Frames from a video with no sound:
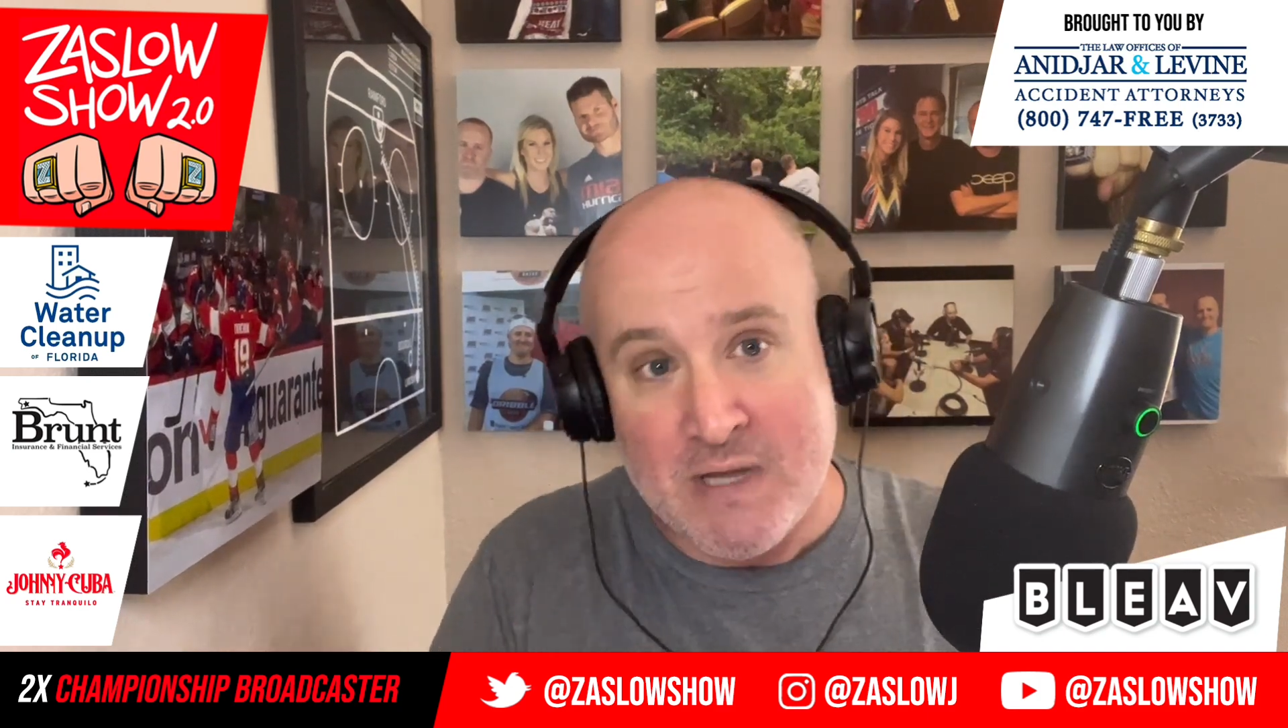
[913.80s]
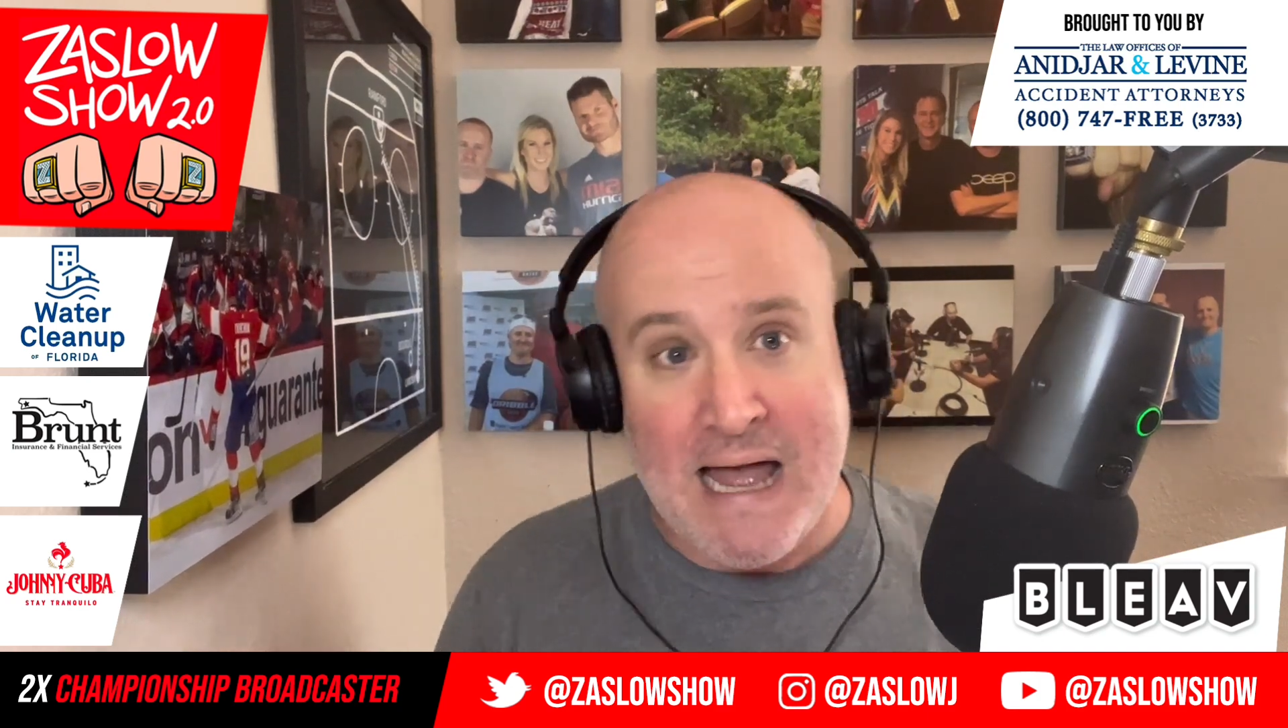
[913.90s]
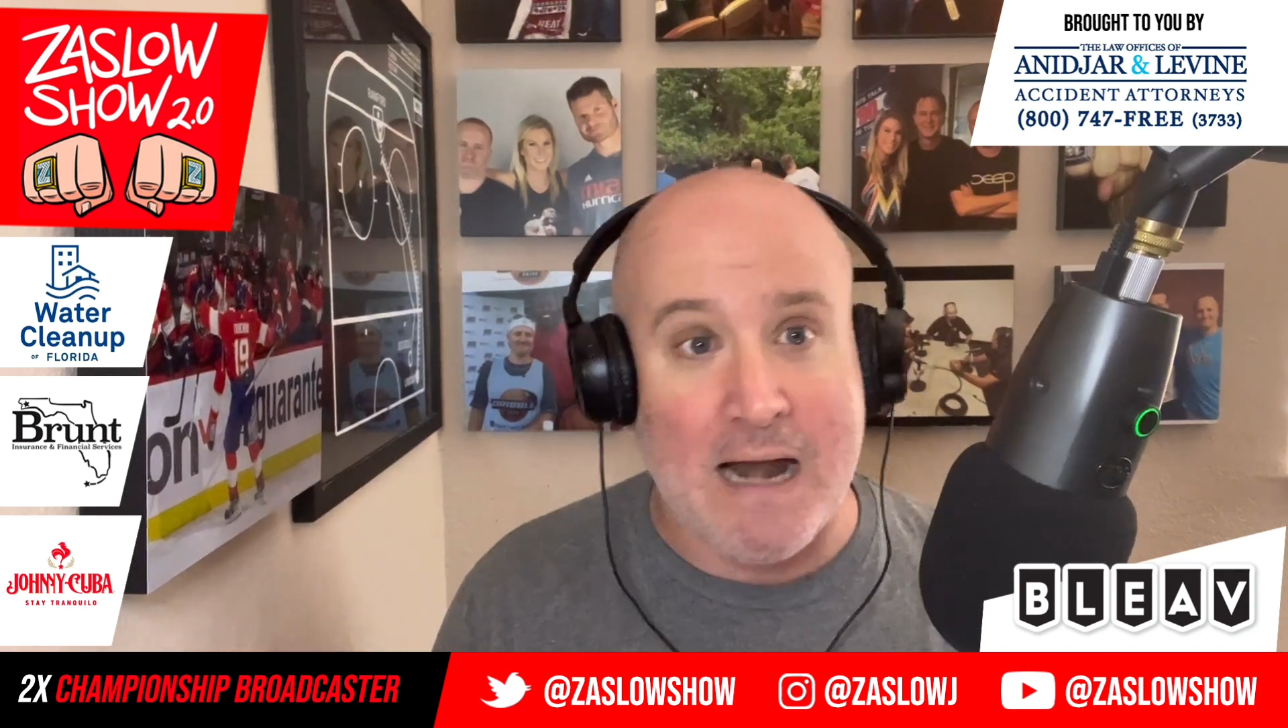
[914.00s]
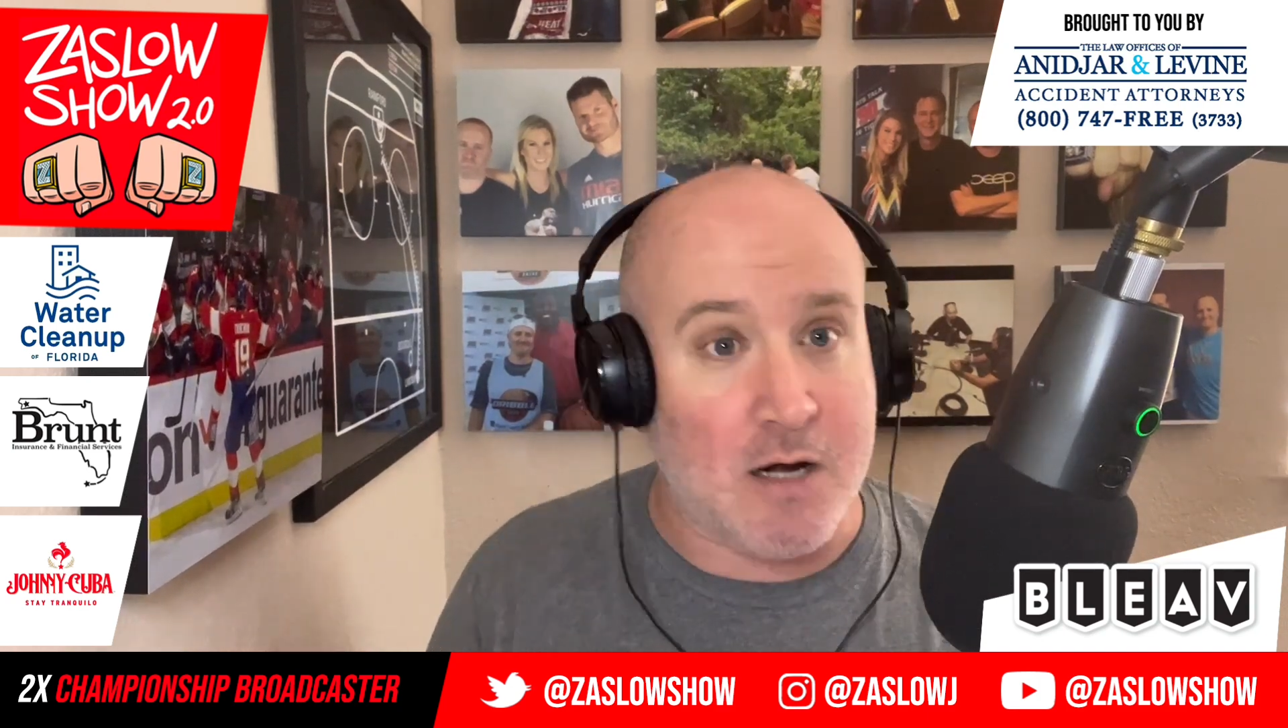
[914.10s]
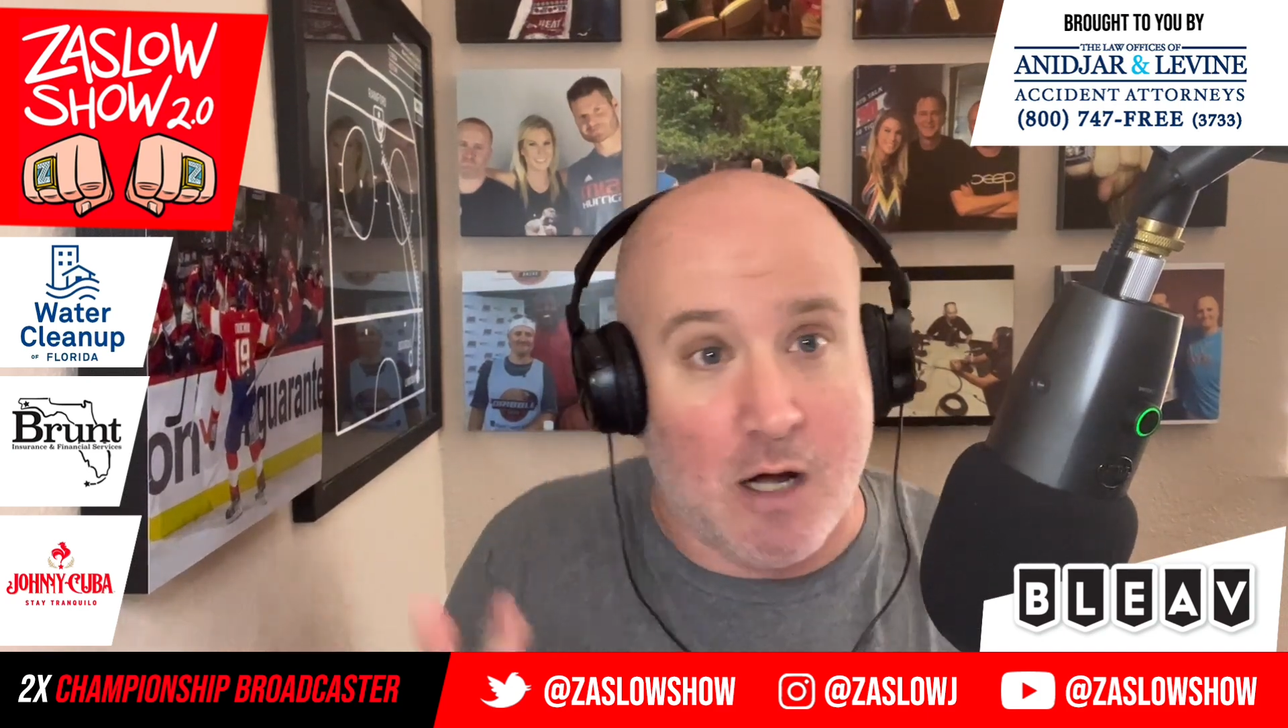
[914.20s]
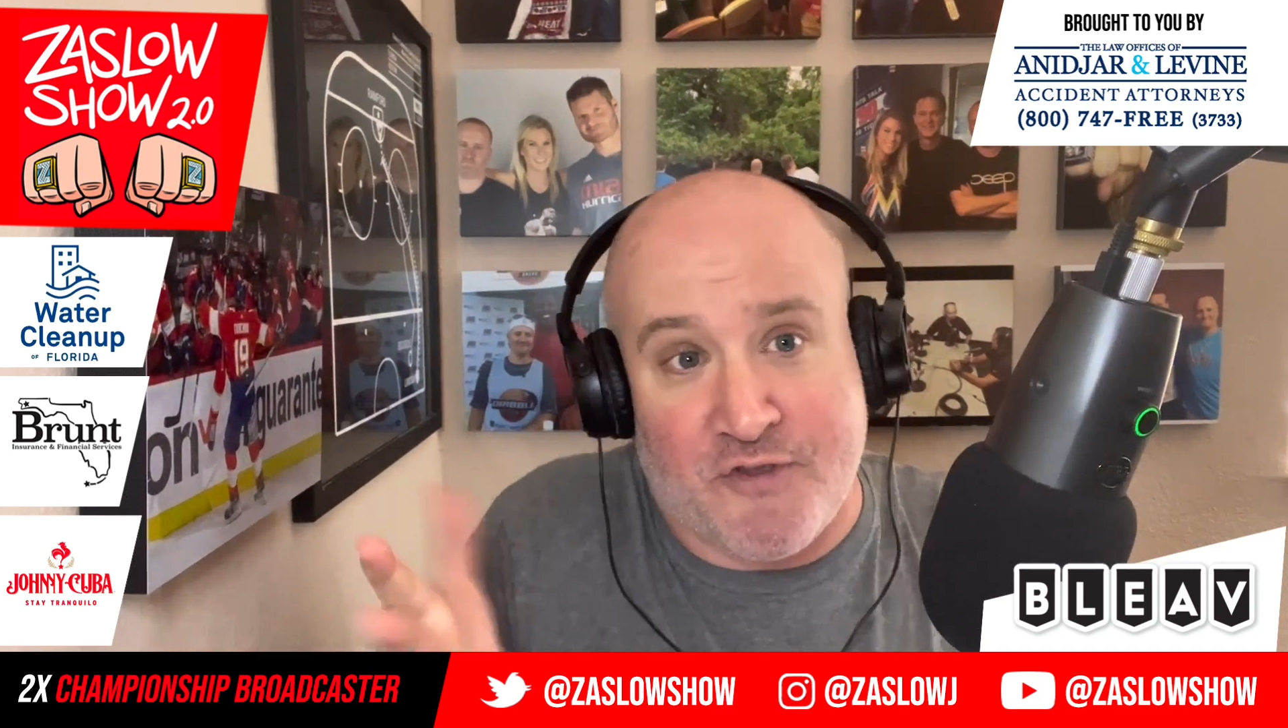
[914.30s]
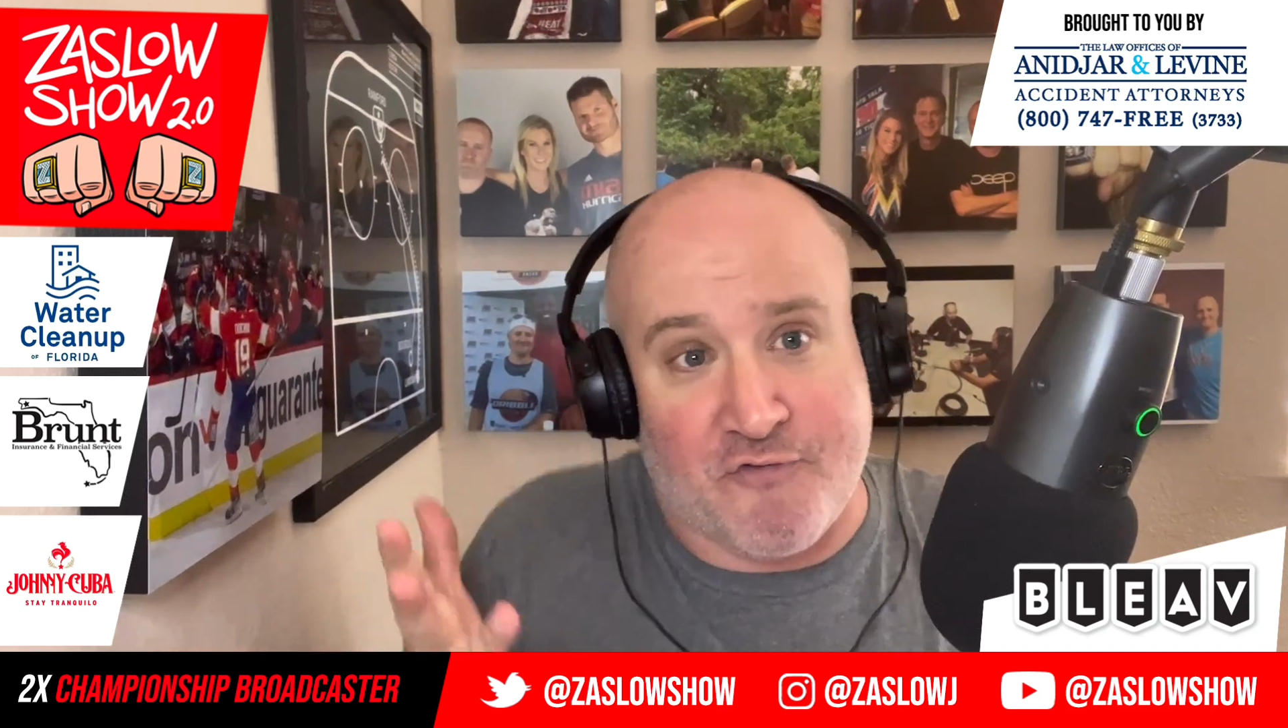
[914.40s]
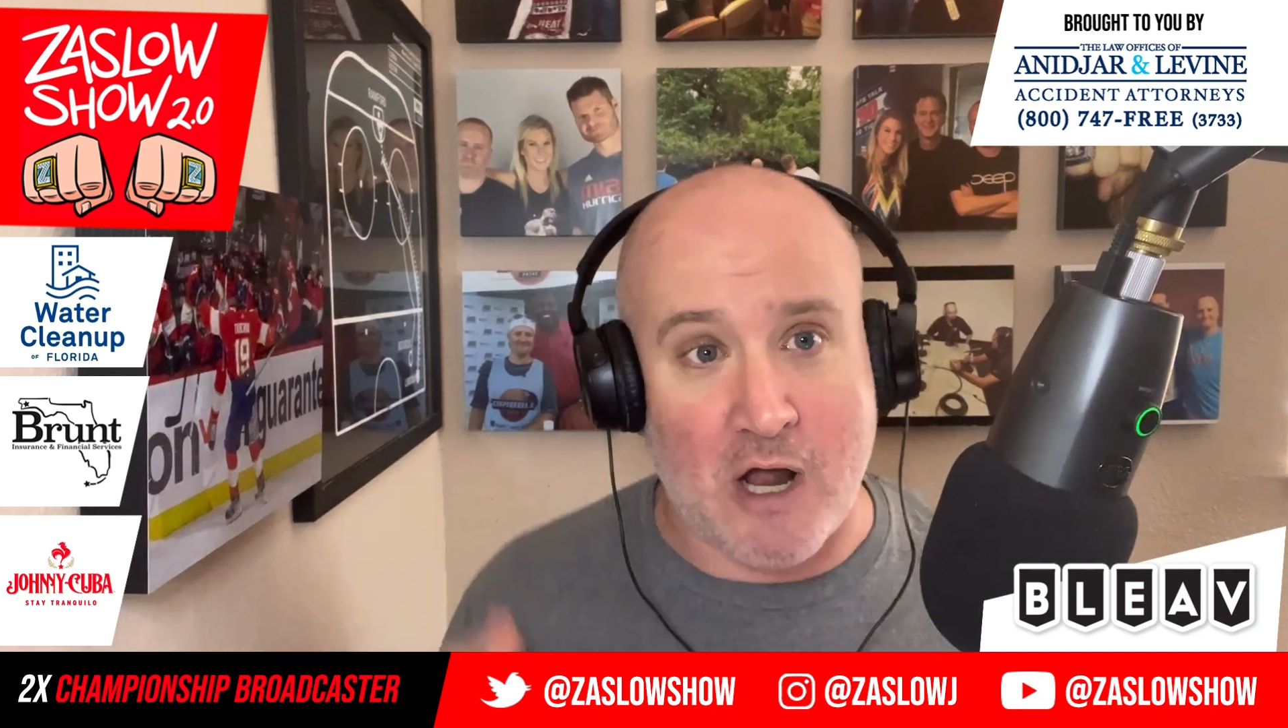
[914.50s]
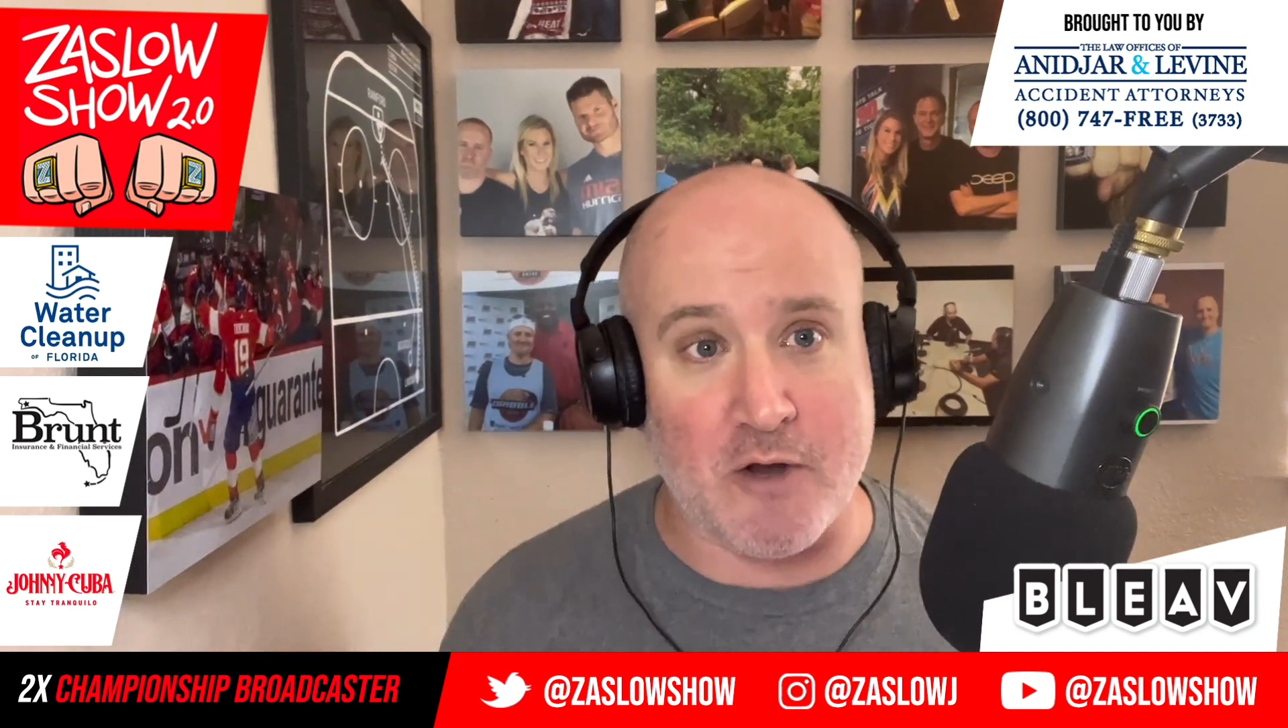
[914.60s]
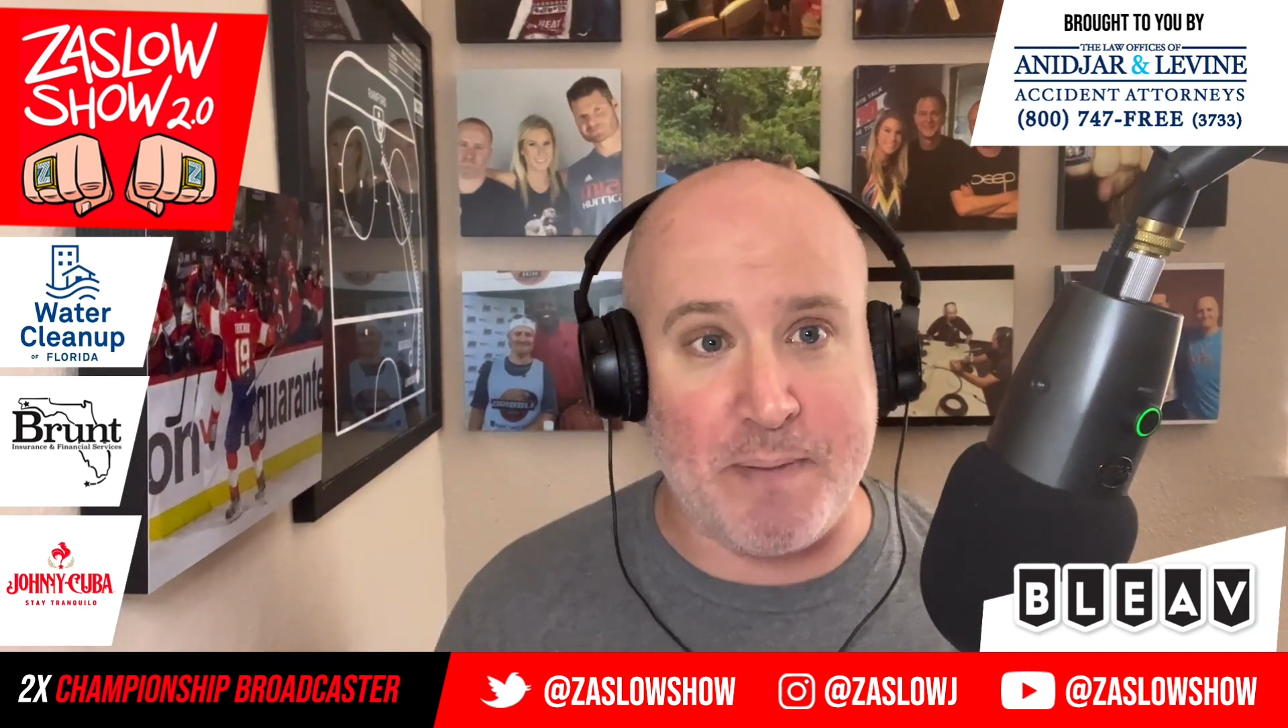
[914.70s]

I don't know. It's for other